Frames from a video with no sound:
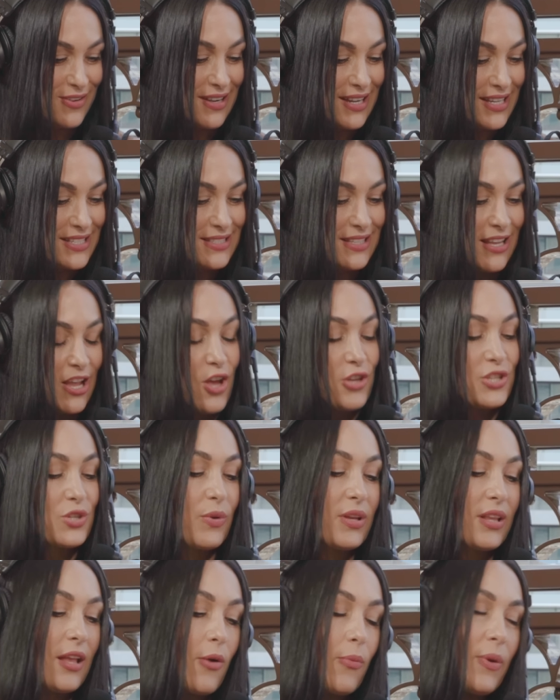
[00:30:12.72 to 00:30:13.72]
you guys.
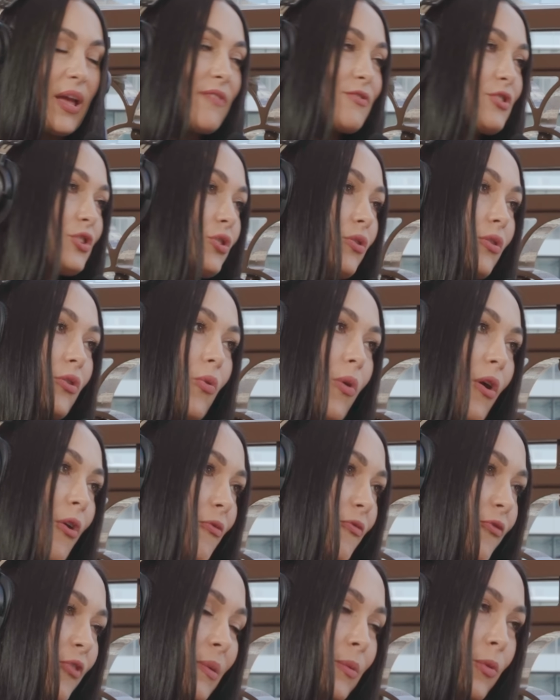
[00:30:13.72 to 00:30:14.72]
So we thought we have to do a
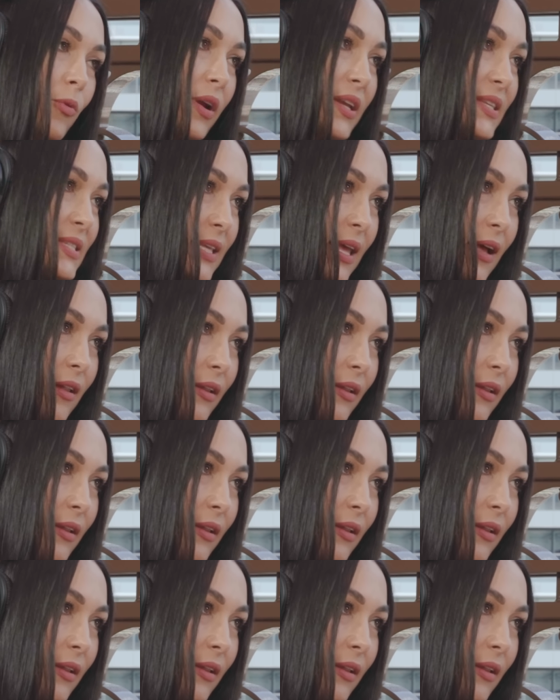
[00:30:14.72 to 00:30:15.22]
quote from Grace